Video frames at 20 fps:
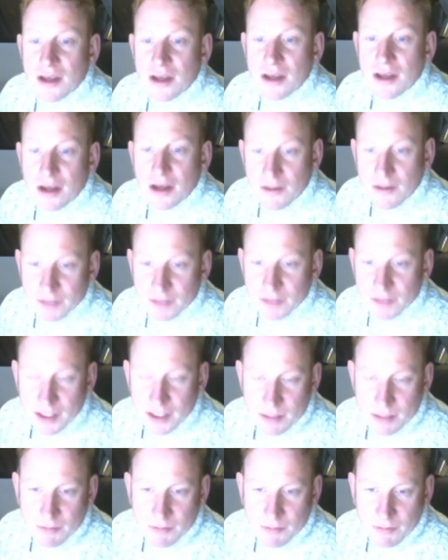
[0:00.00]
I often
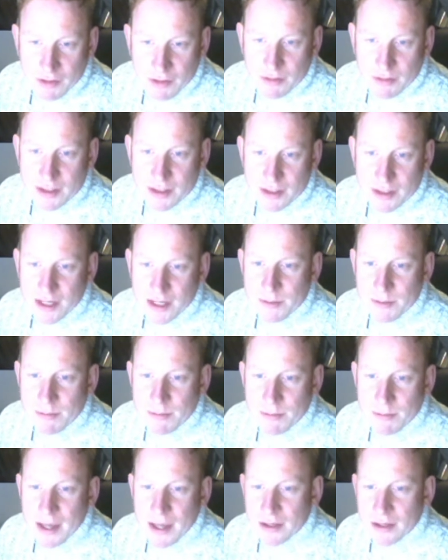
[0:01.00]
keep a few of the tapes
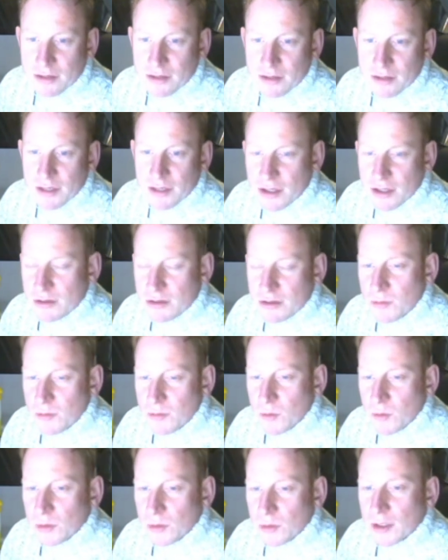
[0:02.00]
back. I don't include them
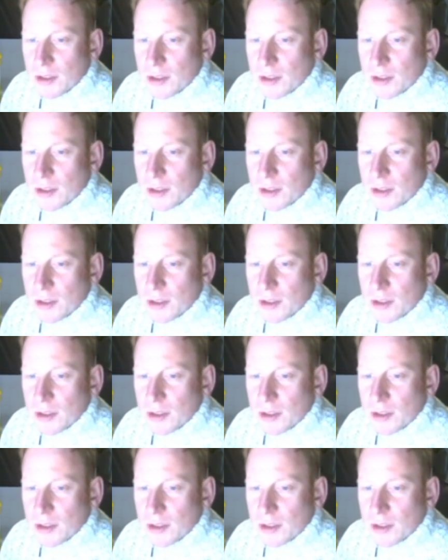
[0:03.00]
all.